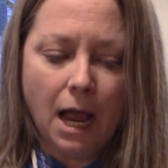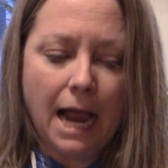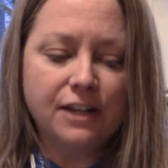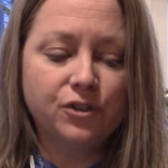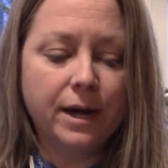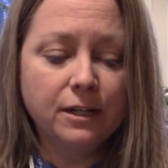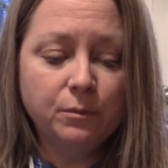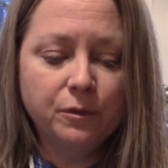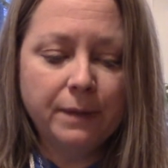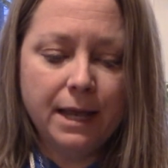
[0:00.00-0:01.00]
I tried to
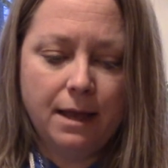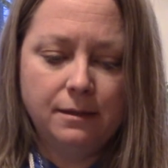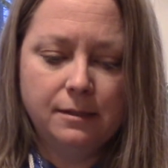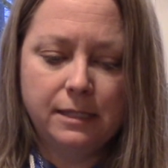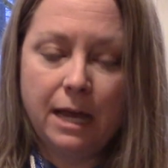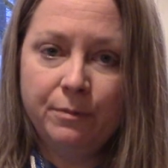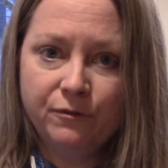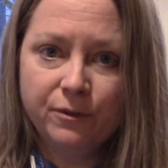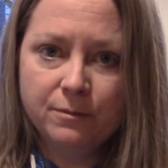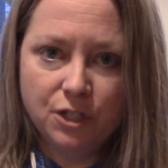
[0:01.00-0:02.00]
move my head to stop
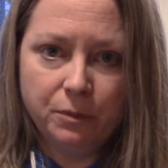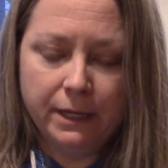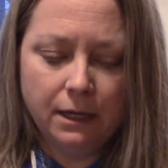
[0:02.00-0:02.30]
him from doing